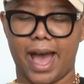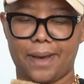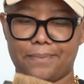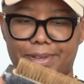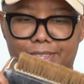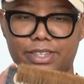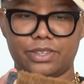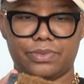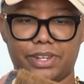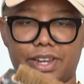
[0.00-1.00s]
Um, but this
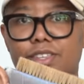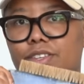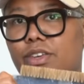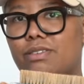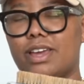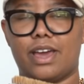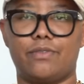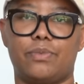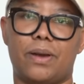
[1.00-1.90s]
is really nice and cute. Again,